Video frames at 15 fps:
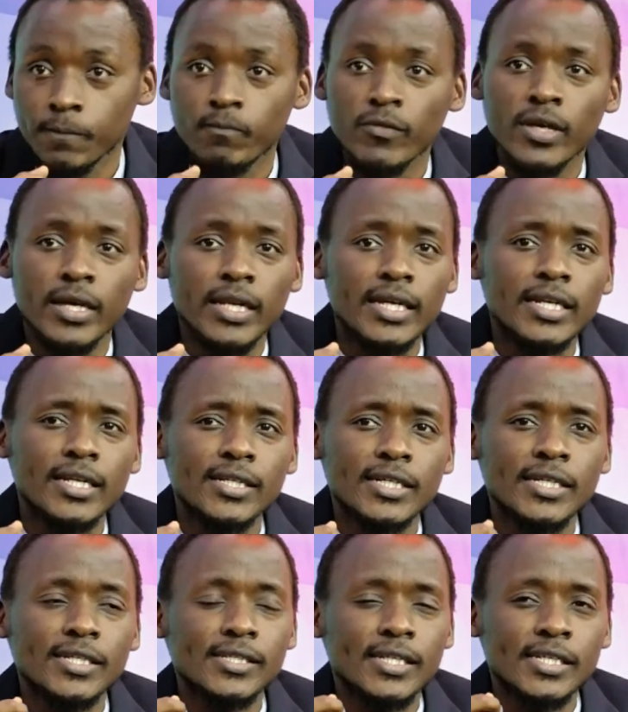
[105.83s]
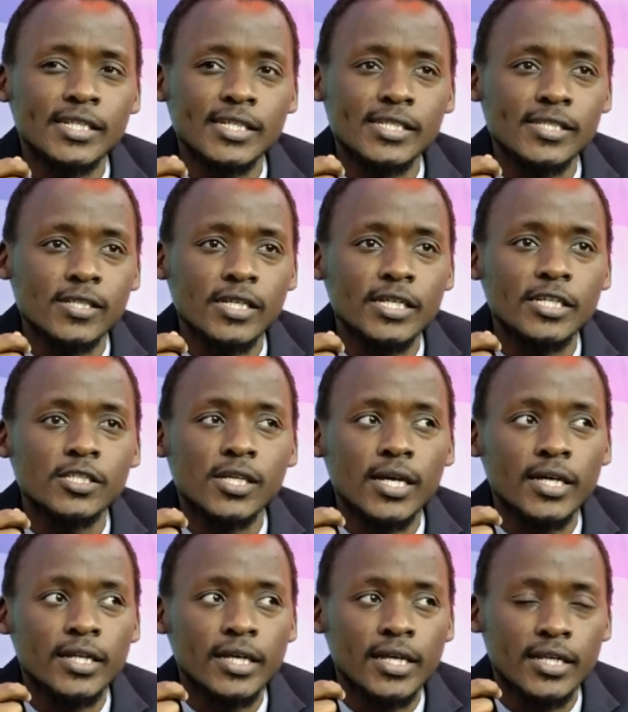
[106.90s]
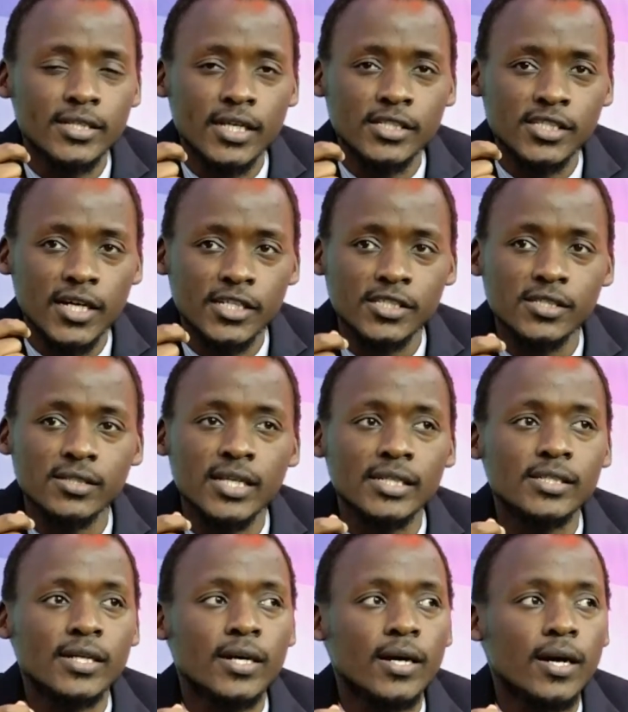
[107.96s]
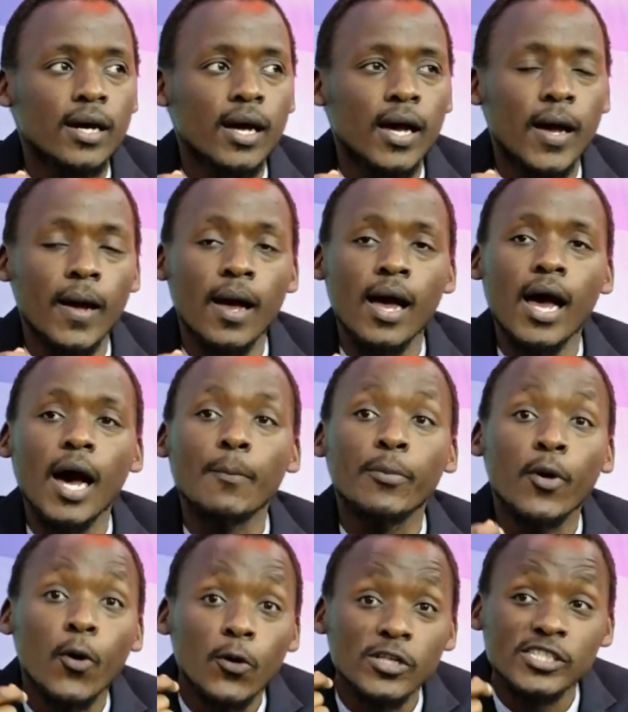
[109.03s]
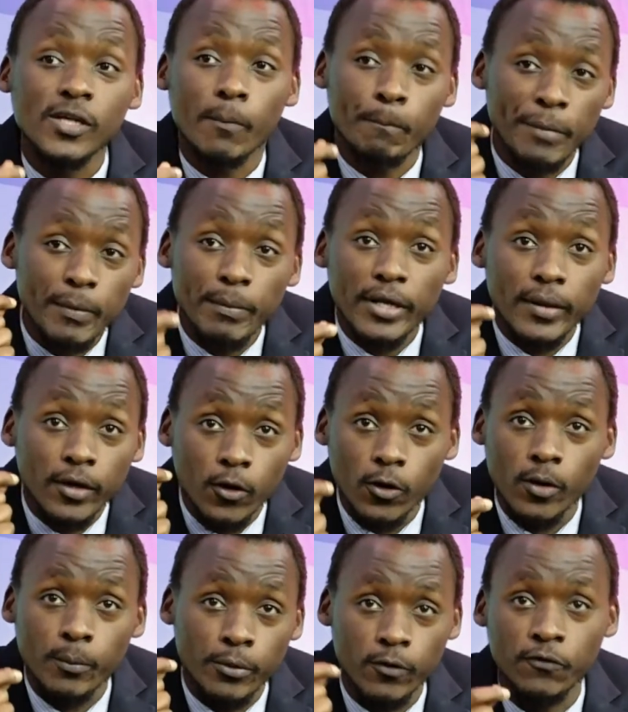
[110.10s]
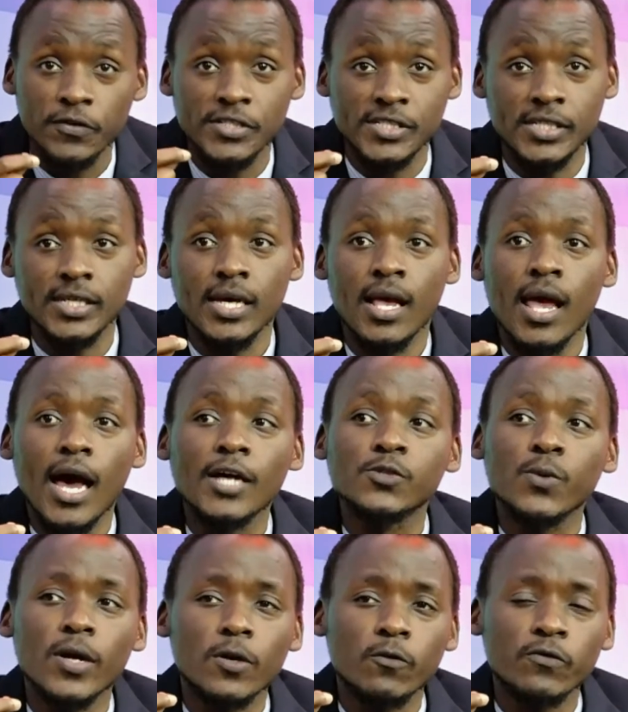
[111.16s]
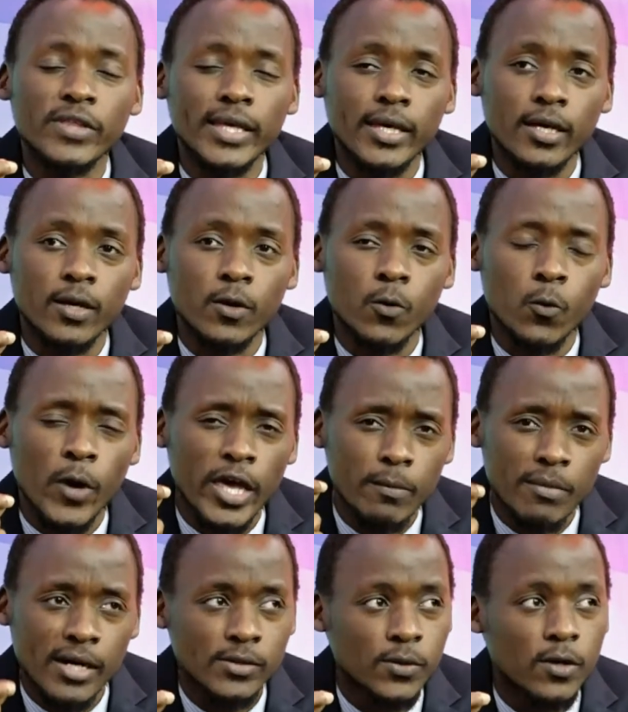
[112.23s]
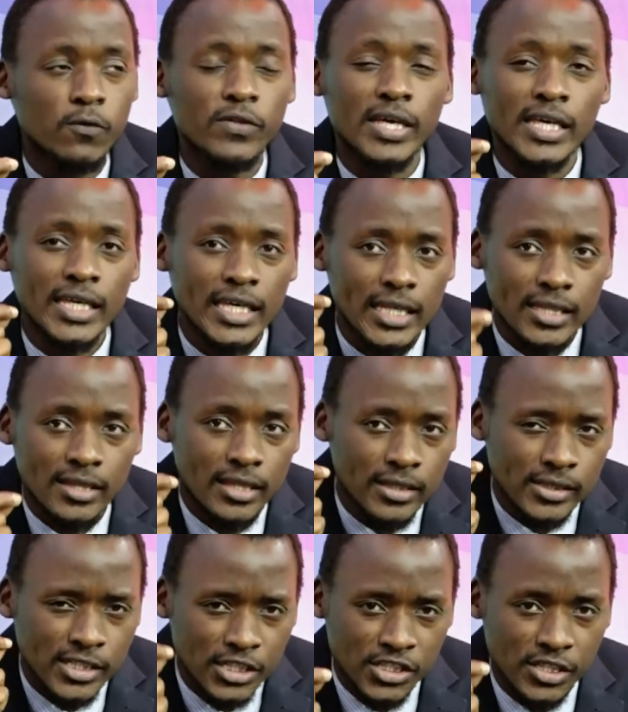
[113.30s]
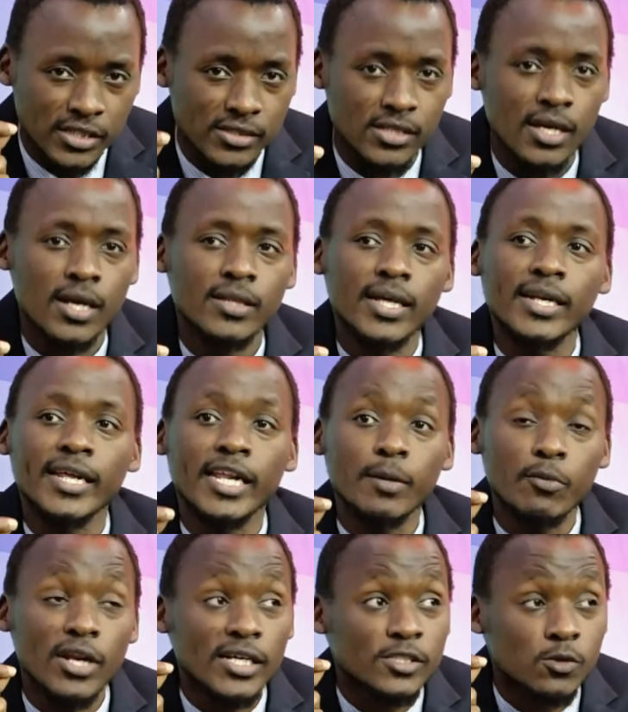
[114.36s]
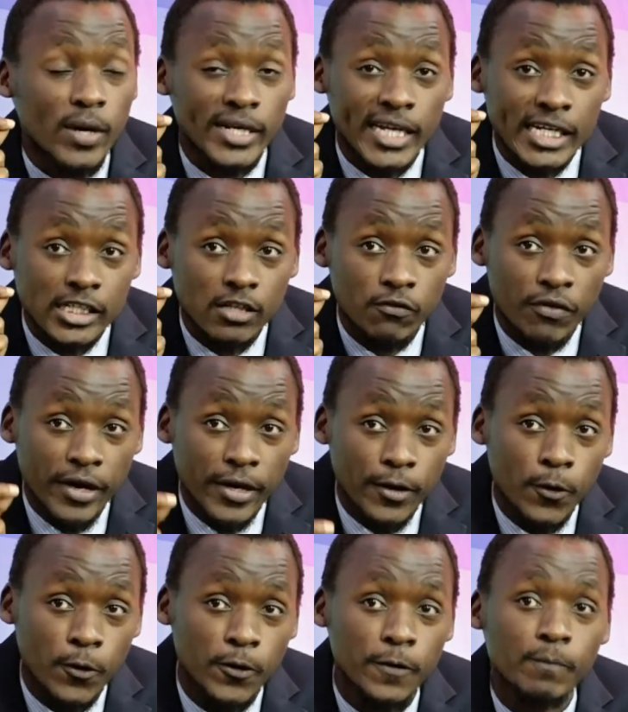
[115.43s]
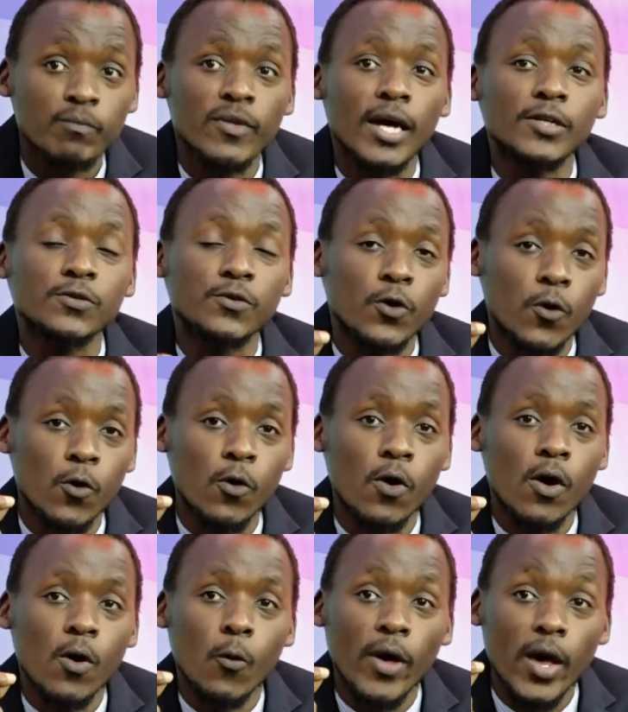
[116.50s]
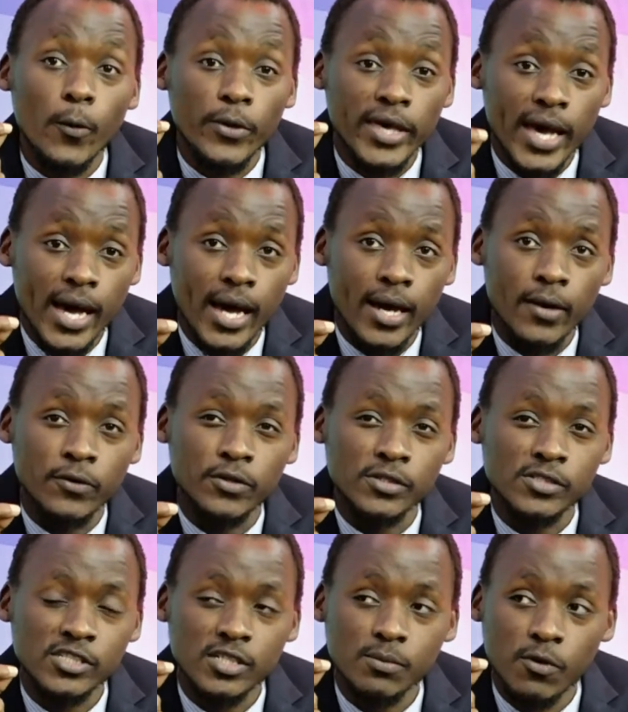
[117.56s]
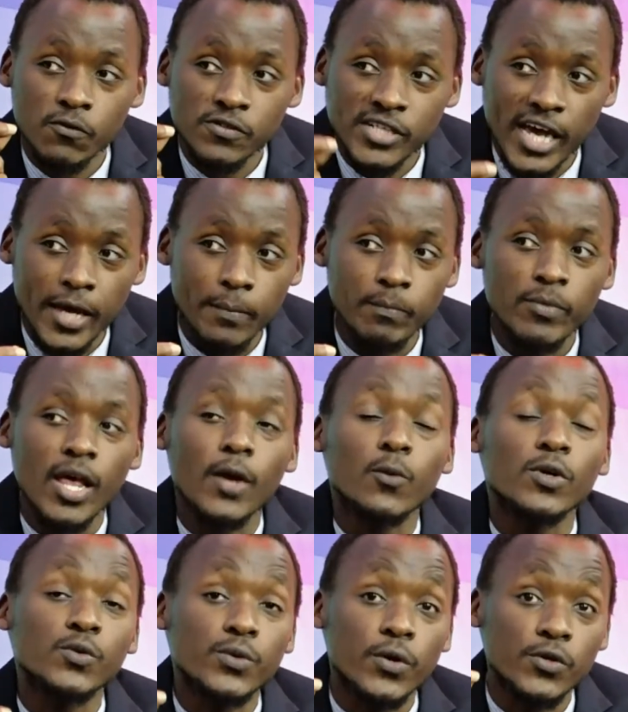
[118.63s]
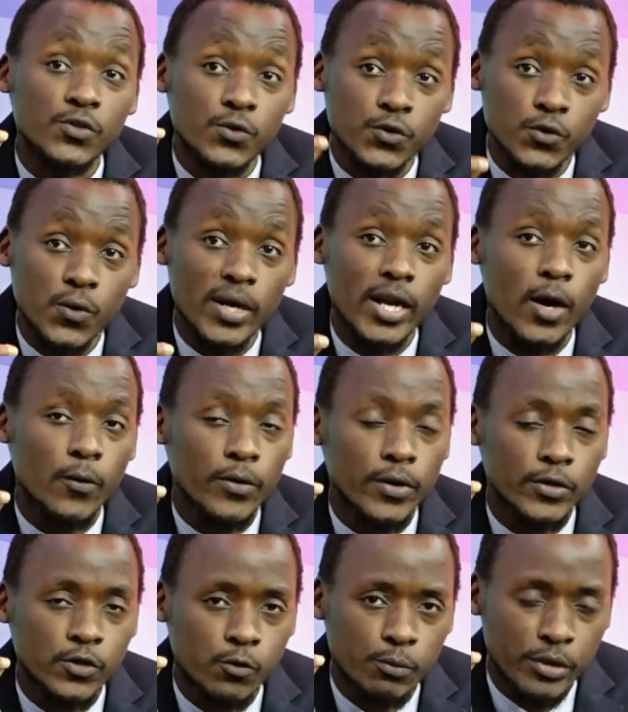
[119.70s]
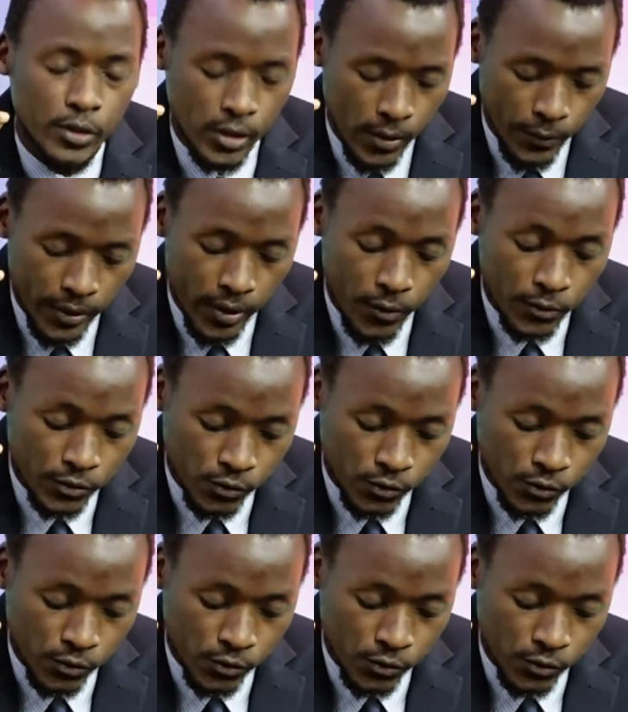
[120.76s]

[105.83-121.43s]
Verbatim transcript: Indeed, it, it, it, is, it, is, it is a church that uh, upholds biblical prophecy as one of the waymarks, one of the key th- teachings that enable us to identify God and to know where we are on the stream of time and what we ought to do and how we ought to, be, uh, we ought to,